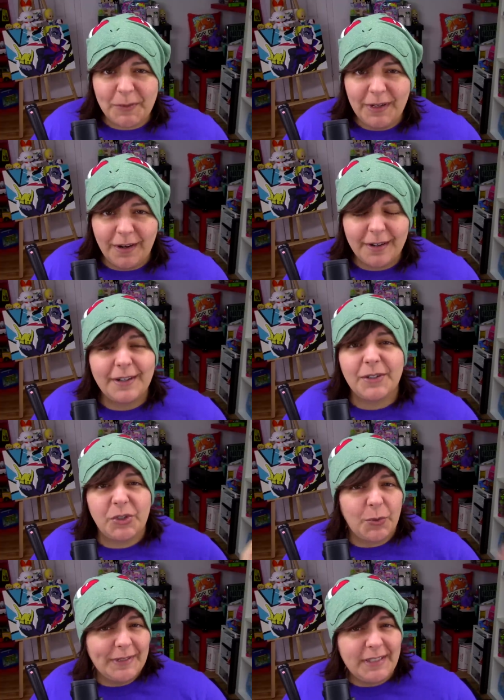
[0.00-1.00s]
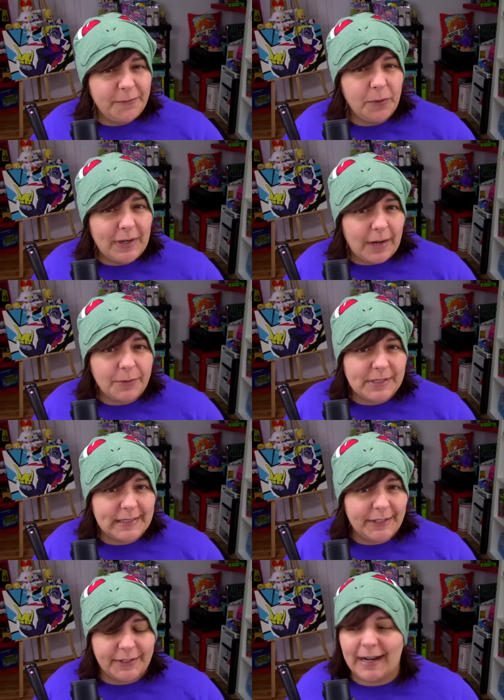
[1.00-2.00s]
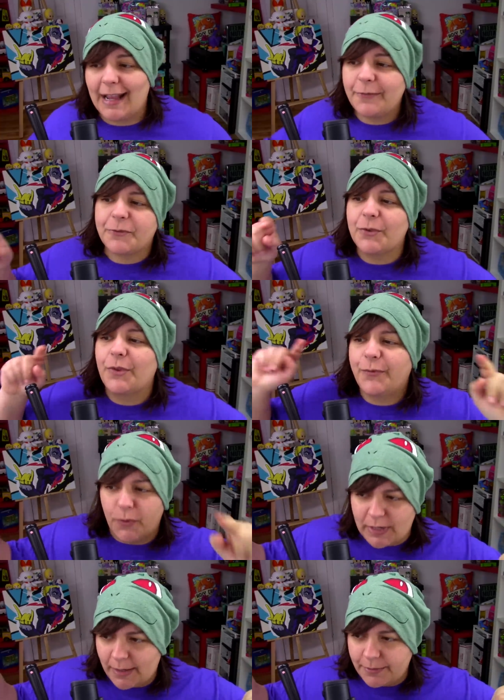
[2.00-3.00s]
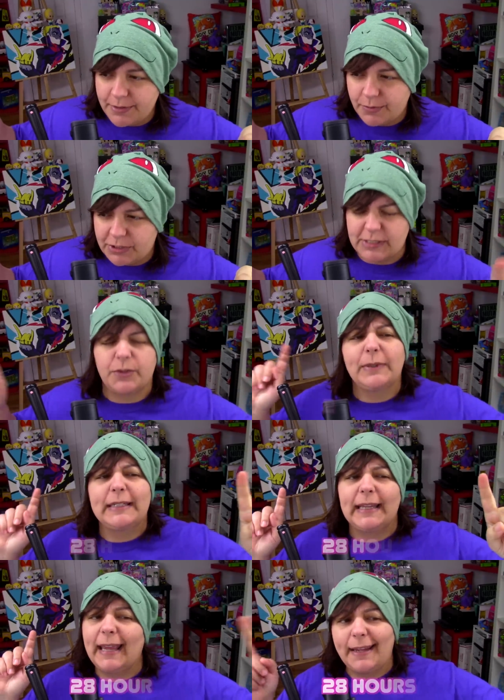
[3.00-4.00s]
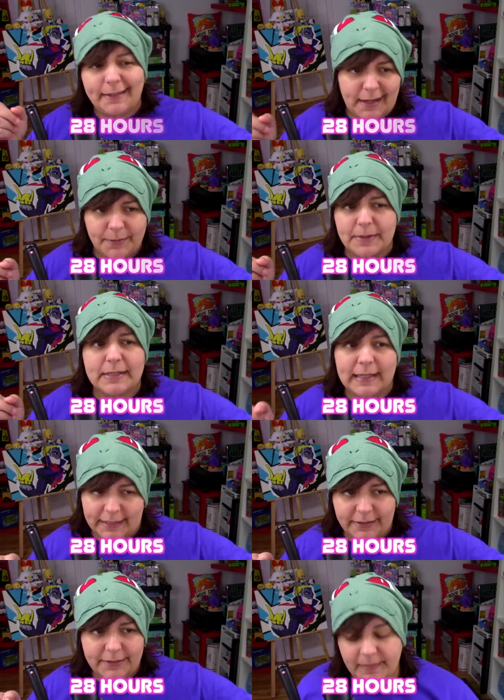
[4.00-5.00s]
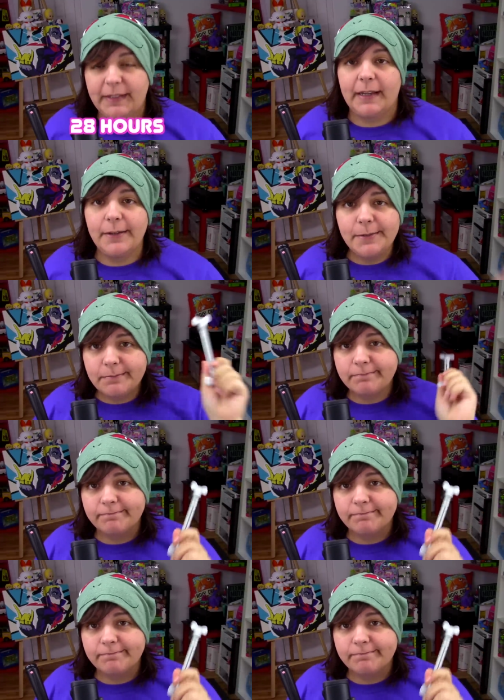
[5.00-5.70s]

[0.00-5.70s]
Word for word: we are twenty-four hours later after the four hours, which is twenty-eight hours later. And now,